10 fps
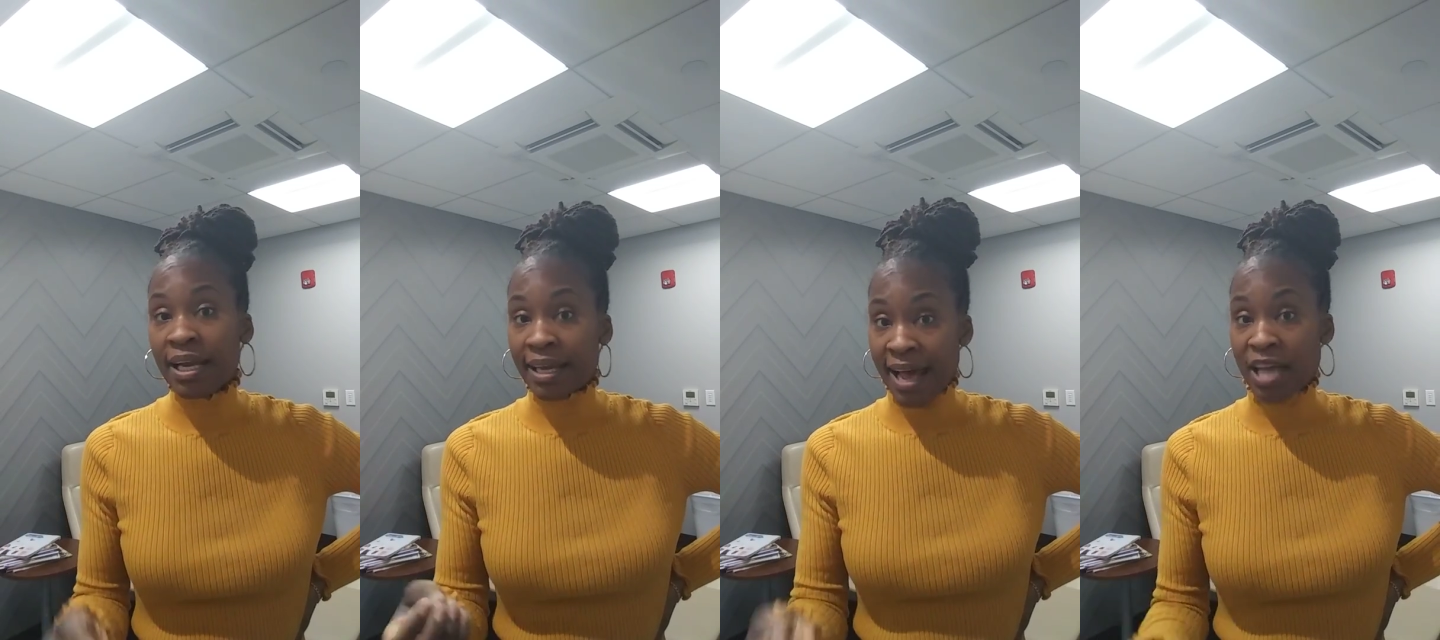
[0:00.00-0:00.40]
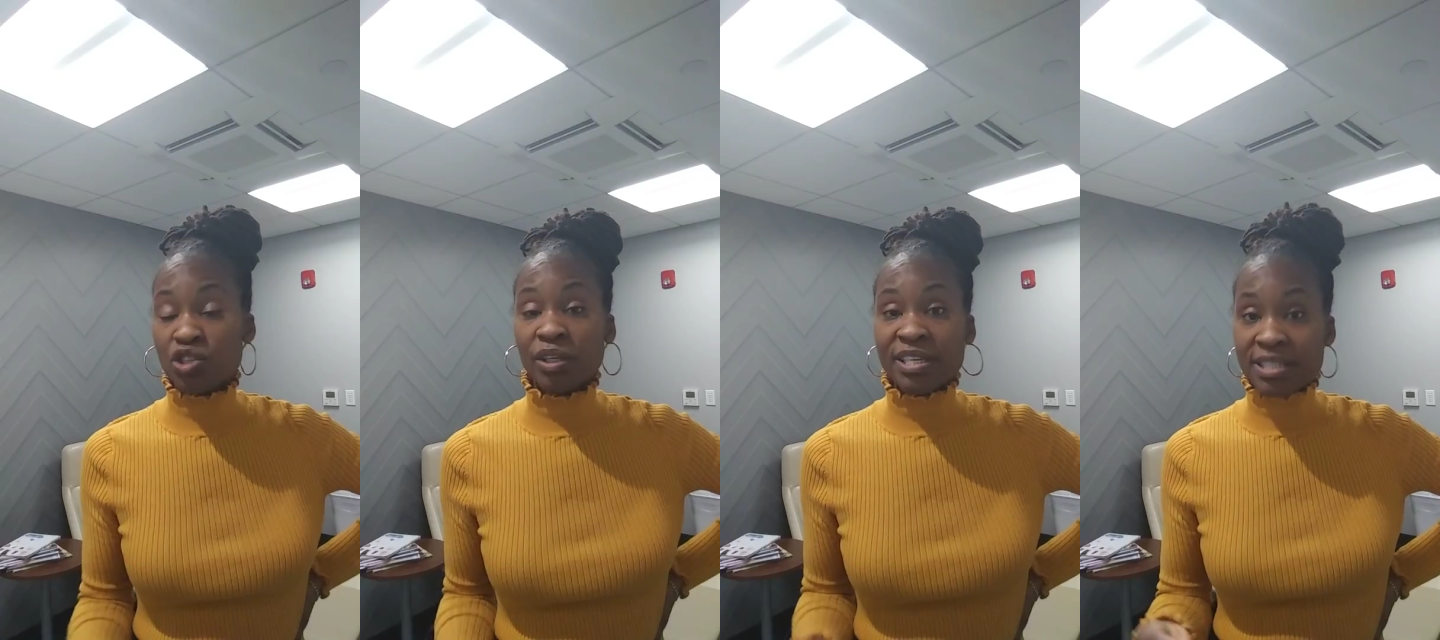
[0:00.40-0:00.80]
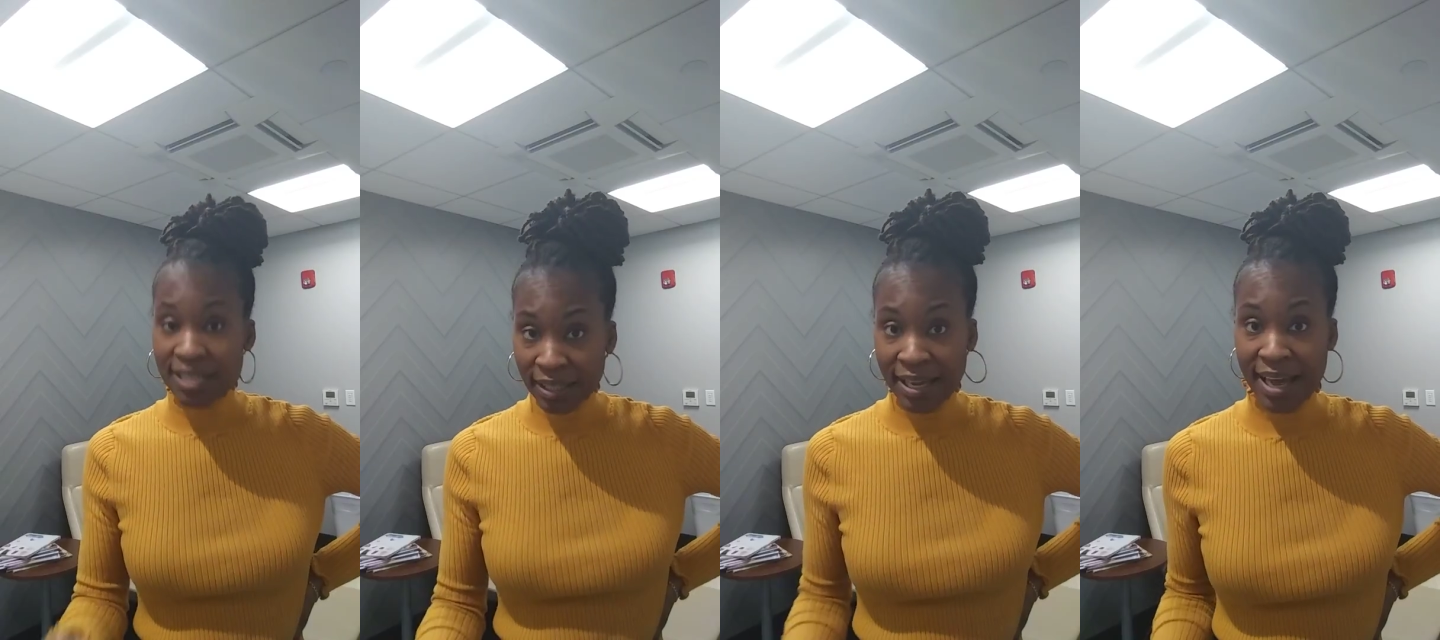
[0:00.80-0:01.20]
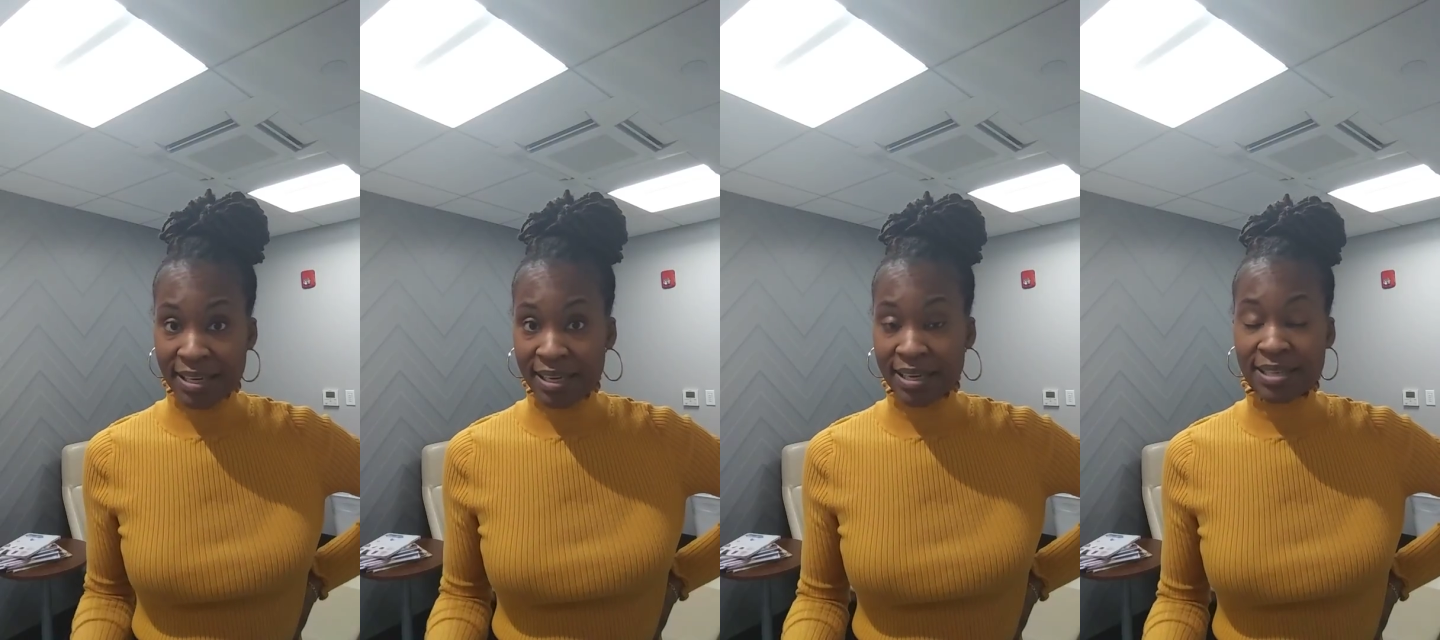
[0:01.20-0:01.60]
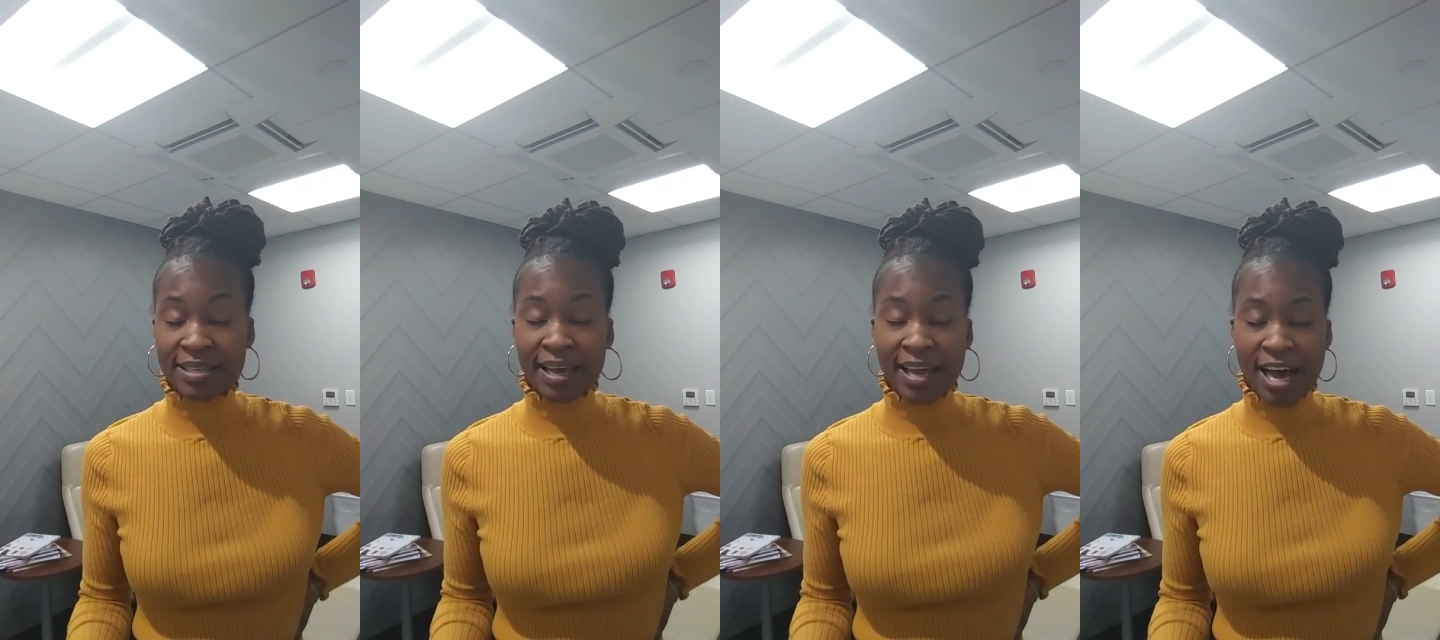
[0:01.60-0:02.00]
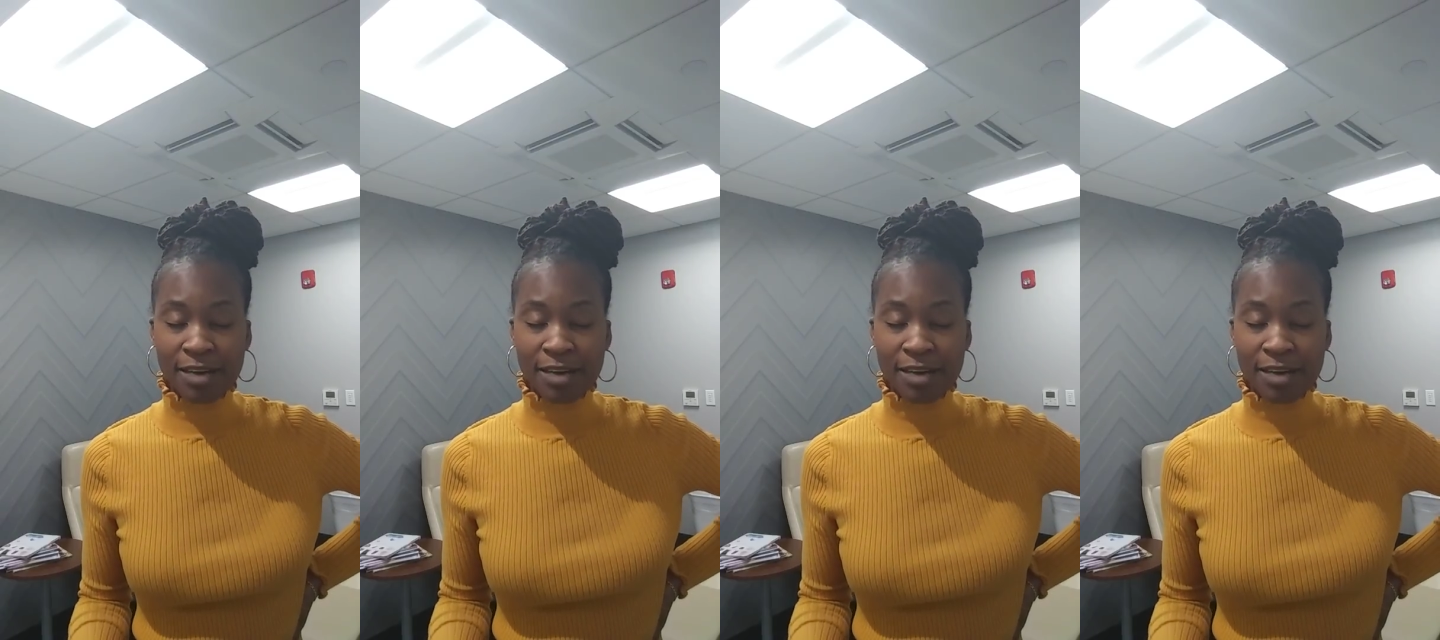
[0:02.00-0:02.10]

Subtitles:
and actually celiac is a,